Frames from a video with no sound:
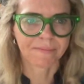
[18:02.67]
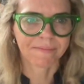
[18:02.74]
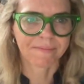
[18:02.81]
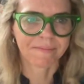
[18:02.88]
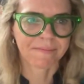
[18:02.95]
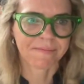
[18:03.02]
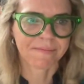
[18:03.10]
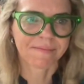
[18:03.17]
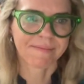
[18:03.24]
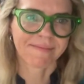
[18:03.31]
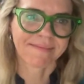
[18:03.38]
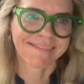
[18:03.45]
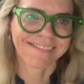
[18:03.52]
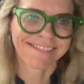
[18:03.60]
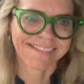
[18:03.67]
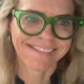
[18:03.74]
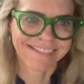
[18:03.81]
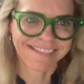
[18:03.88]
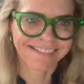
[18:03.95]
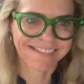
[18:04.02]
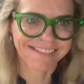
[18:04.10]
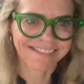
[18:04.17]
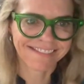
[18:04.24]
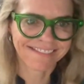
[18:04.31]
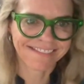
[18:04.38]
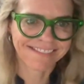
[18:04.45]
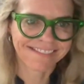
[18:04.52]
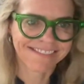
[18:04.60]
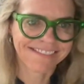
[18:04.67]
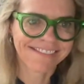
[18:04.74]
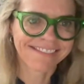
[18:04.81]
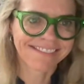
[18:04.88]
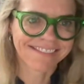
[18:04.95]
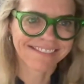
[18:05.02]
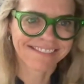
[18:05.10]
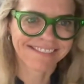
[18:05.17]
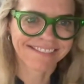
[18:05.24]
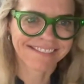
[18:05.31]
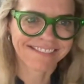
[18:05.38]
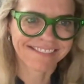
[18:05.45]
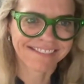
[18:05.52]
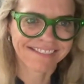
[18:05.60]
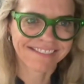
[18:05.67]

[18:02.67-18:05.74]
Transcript: No words are spoken by the person on screen.